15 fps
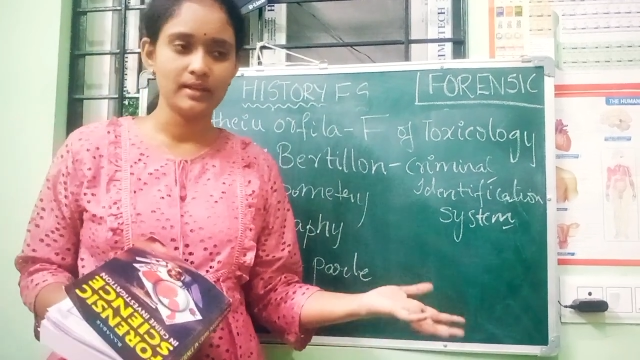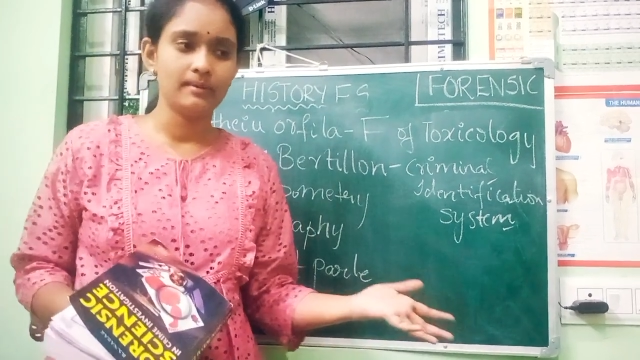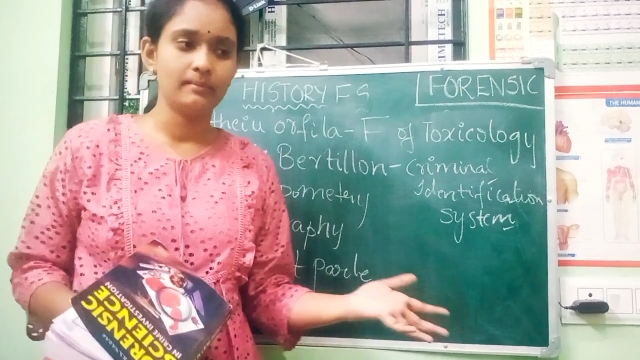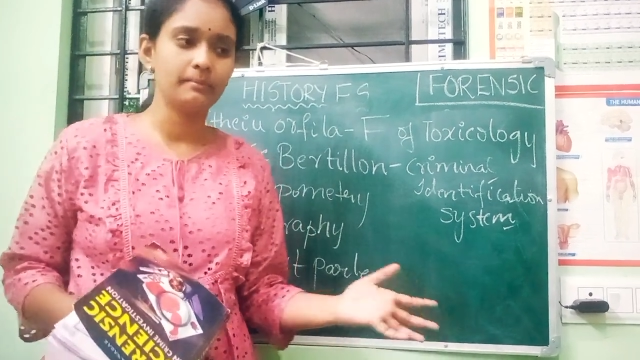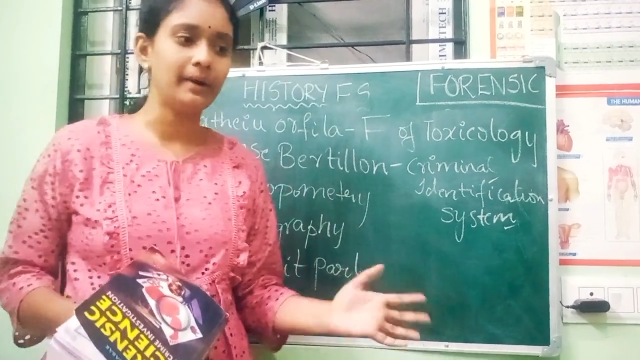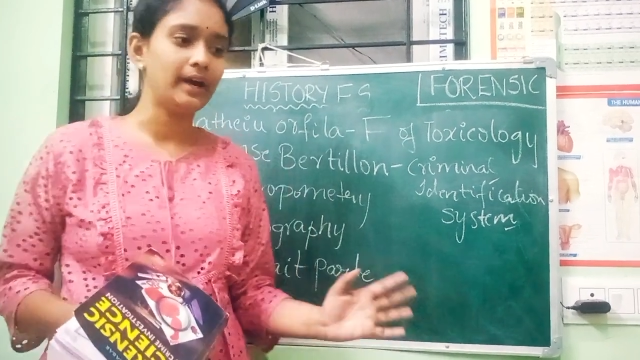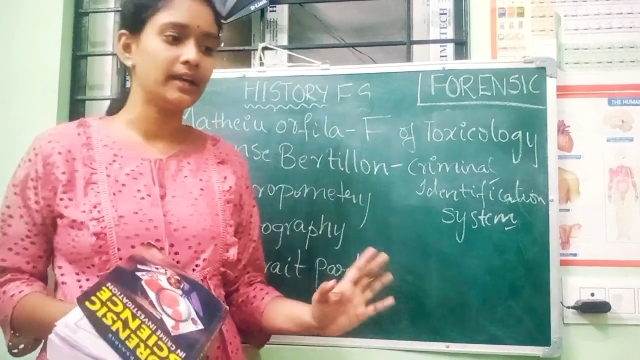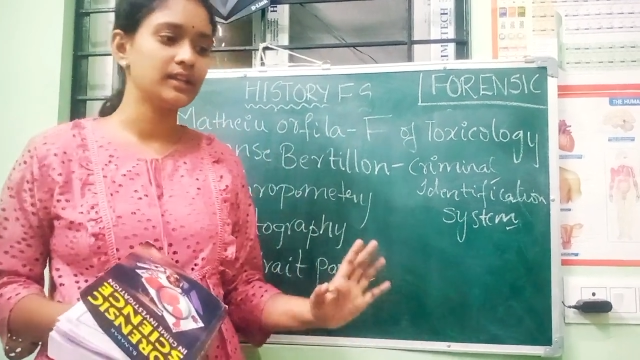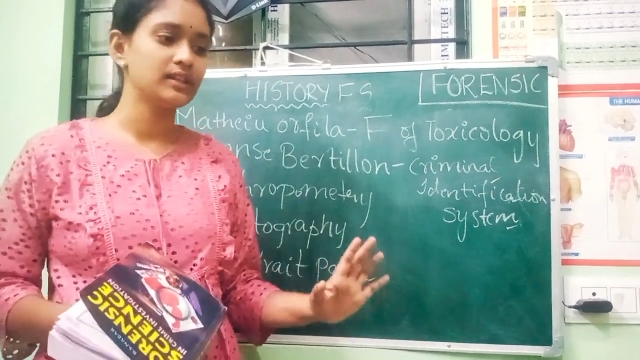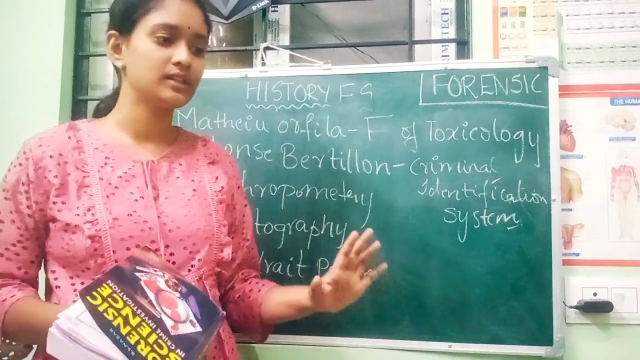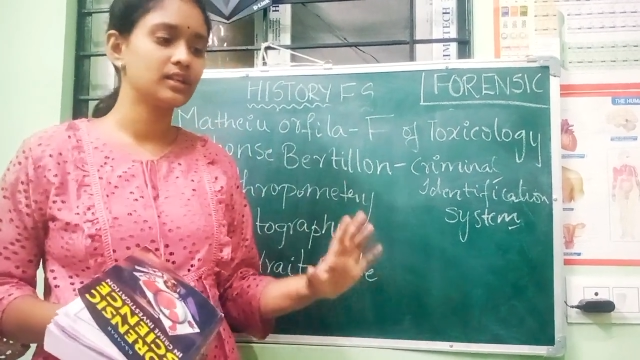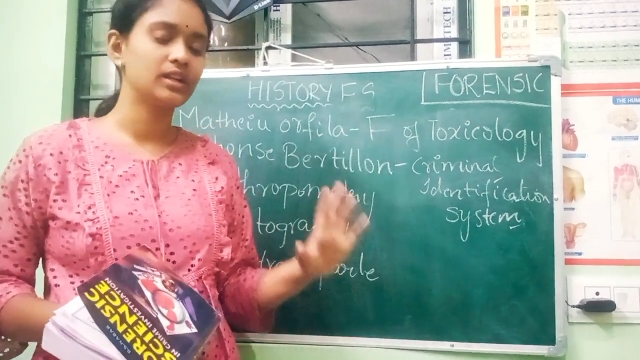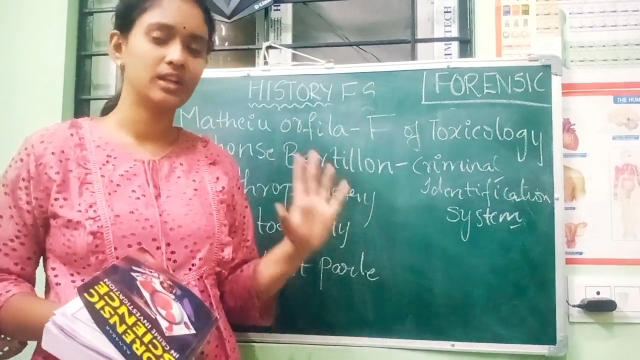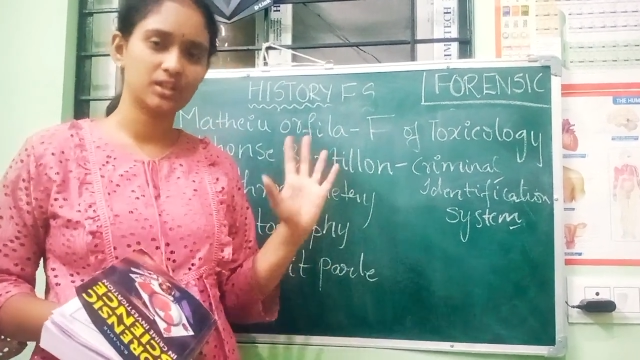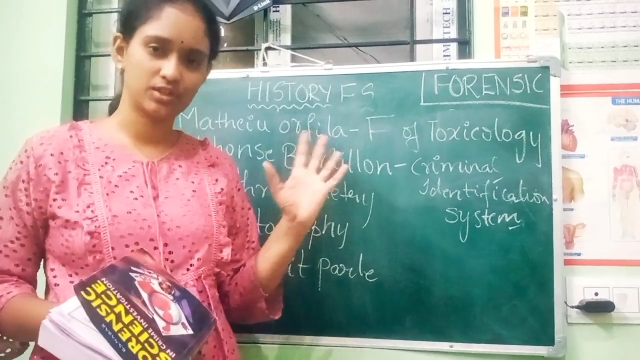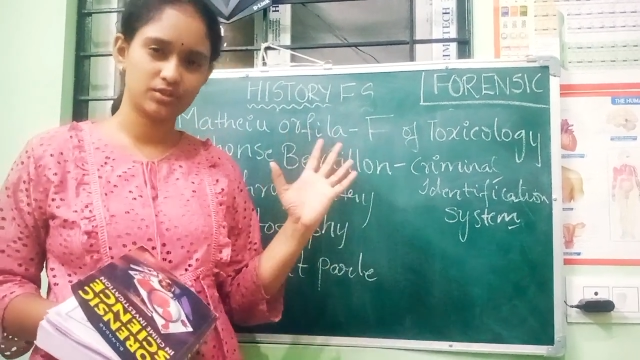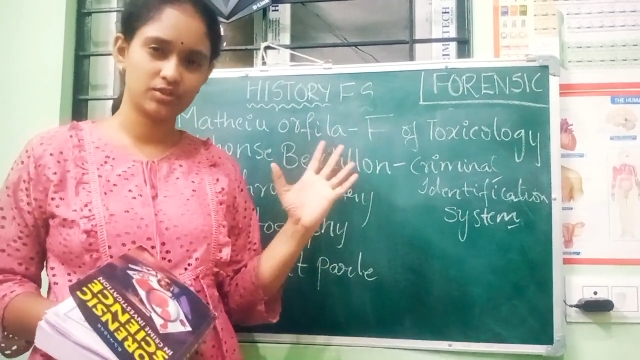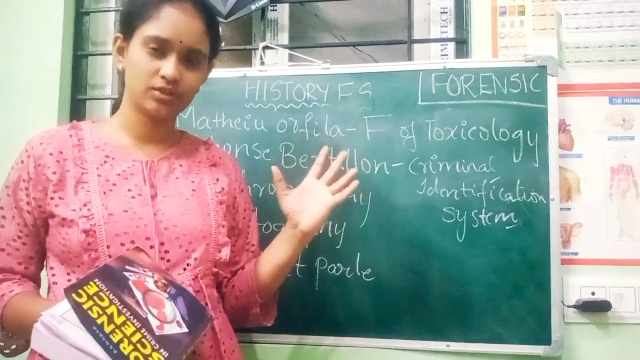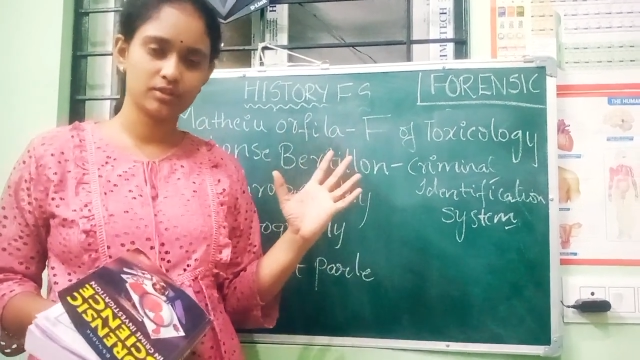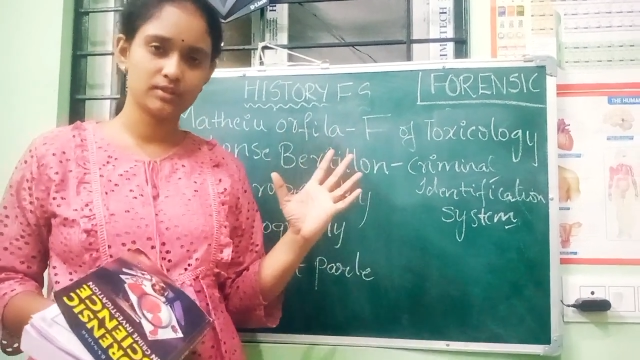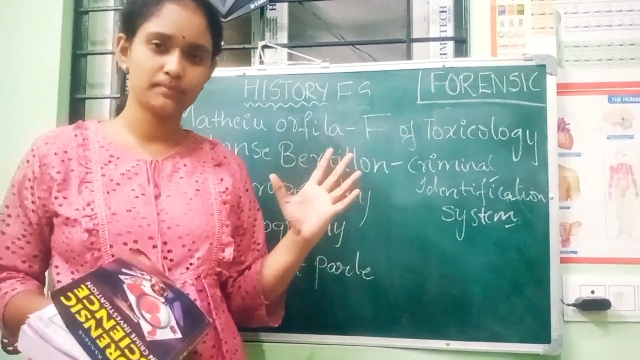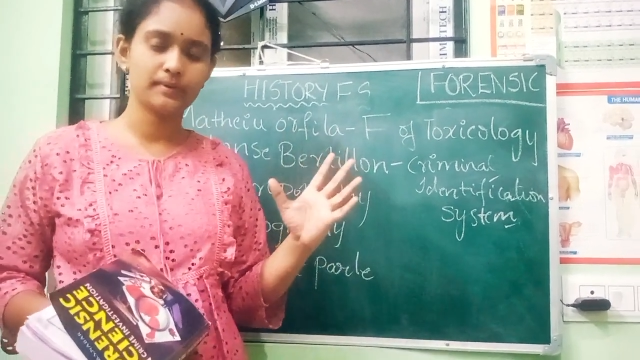by the
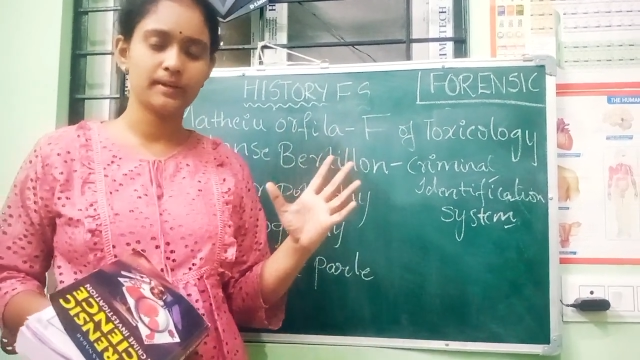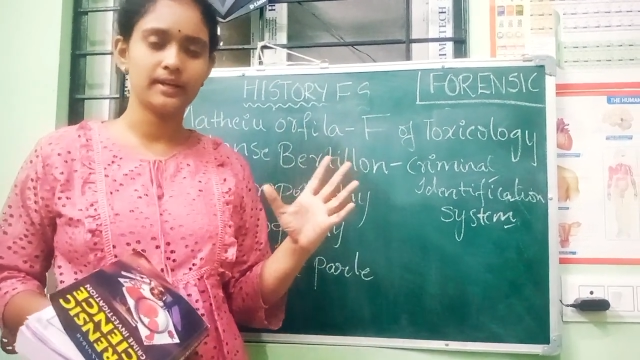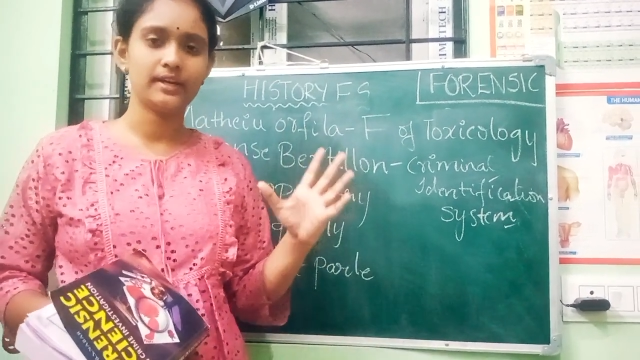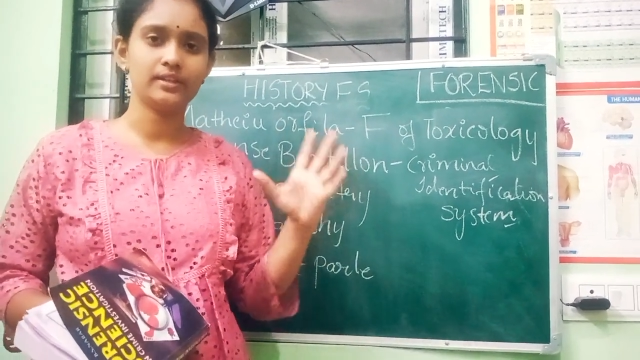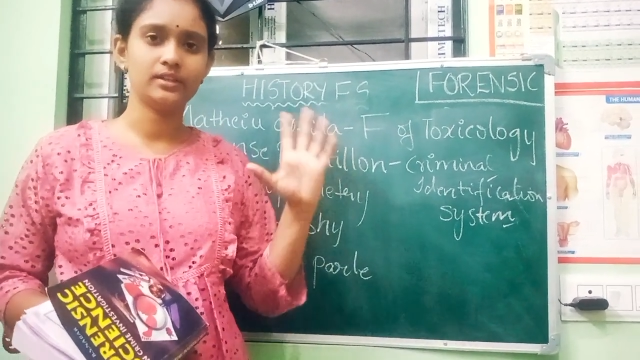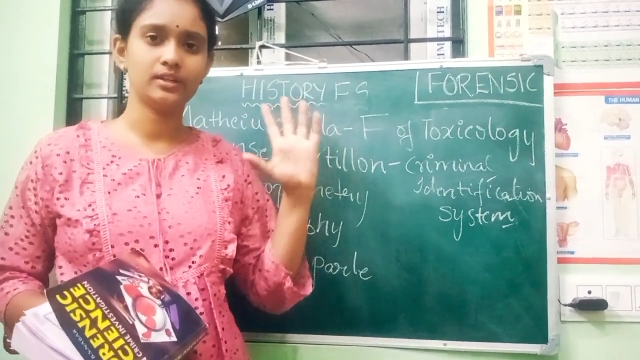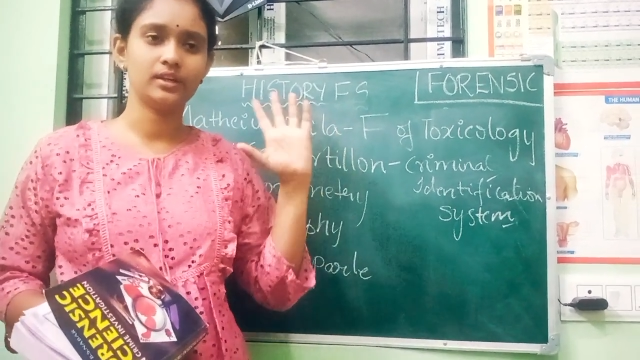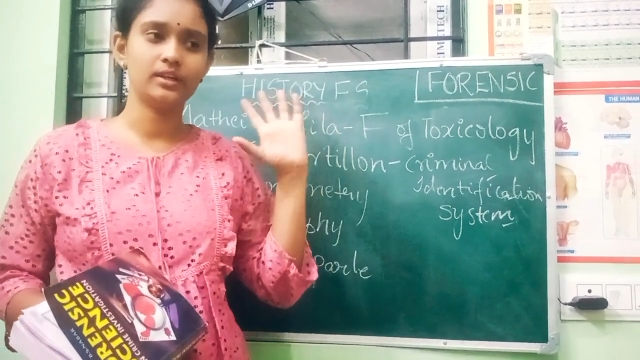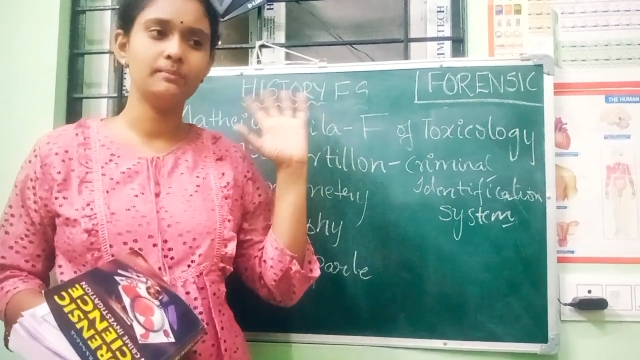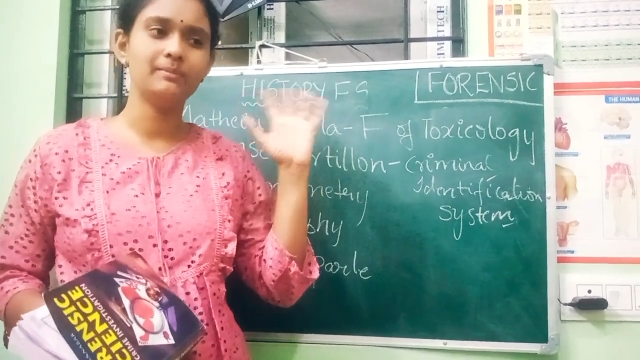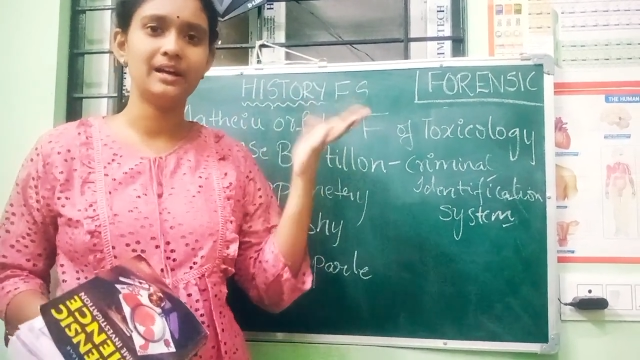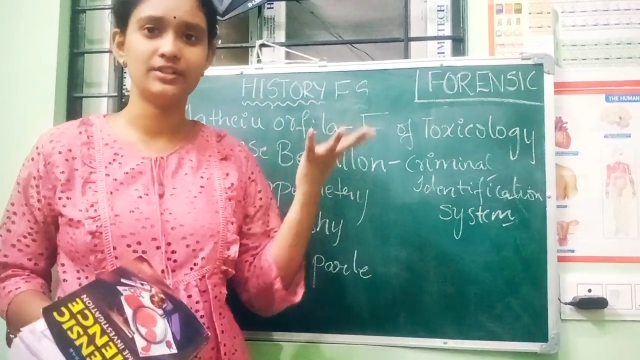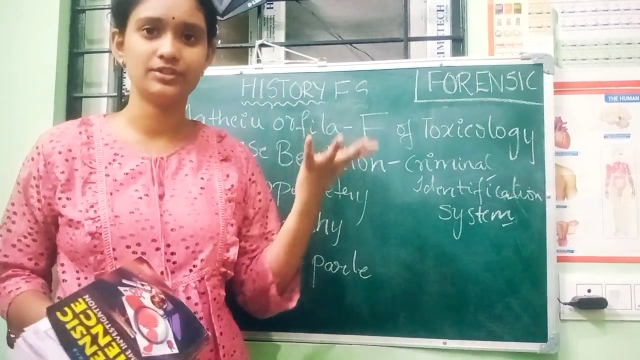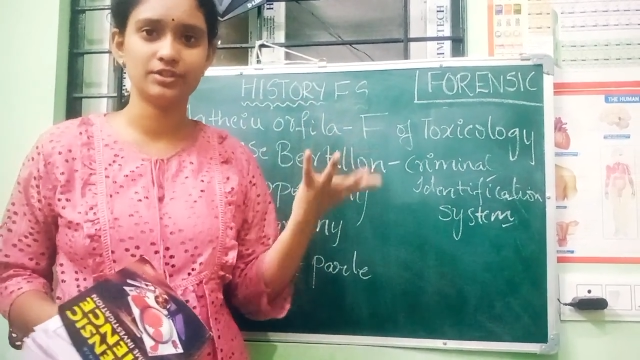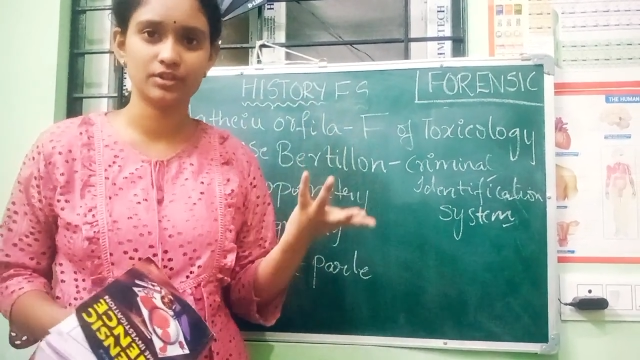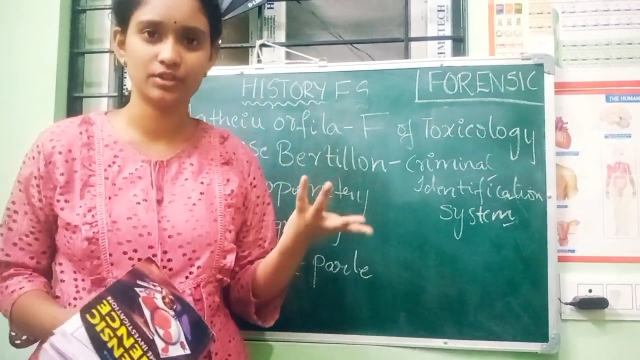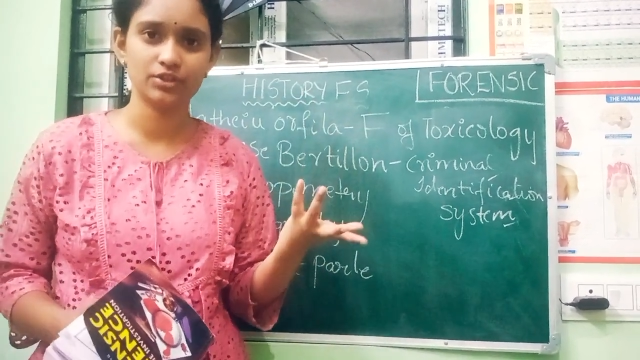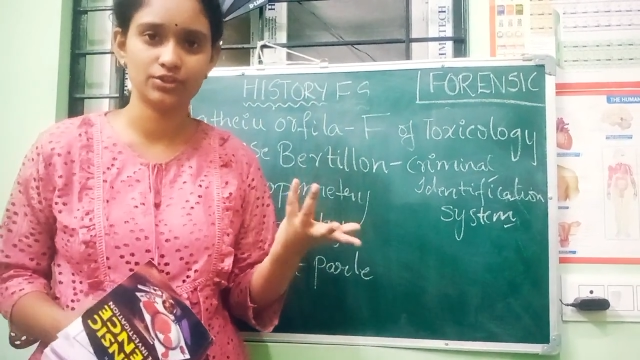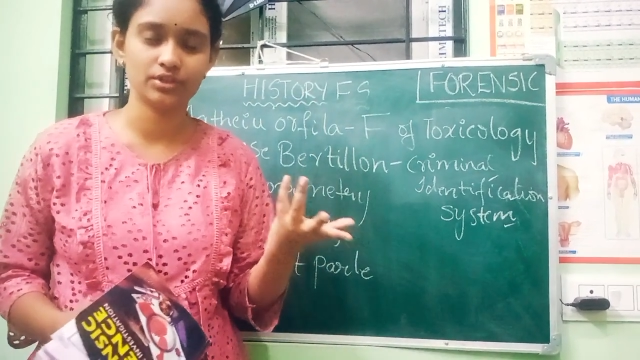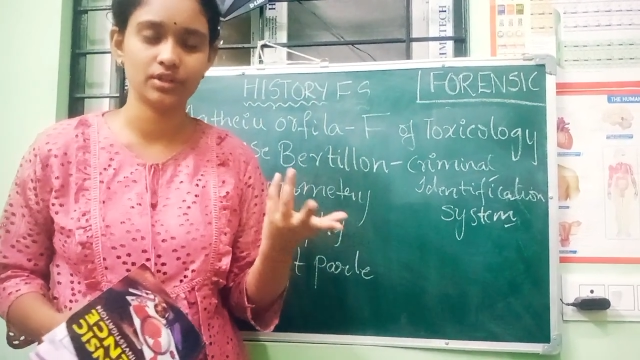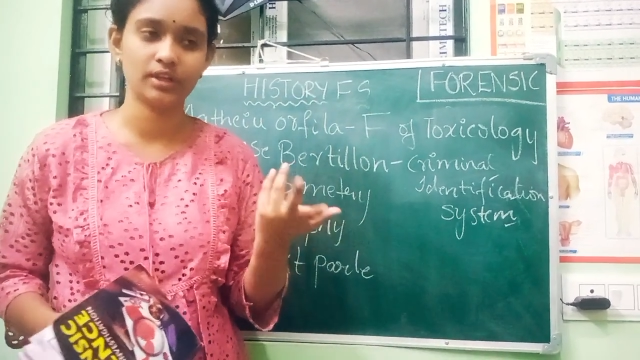gestures, by the imagination,